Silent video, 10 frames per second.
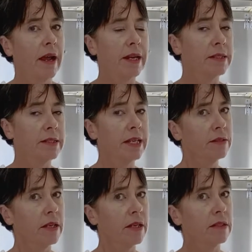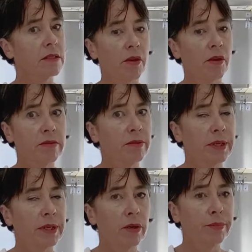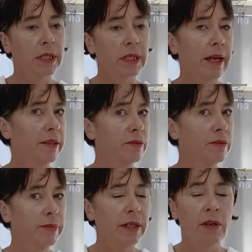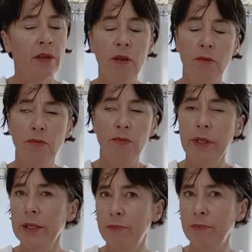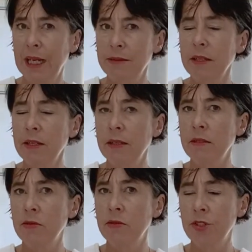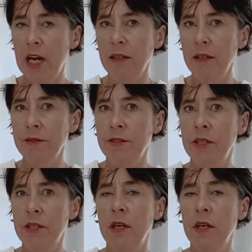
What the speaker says: and it sounds like it's going to be complicated, but really plastic is just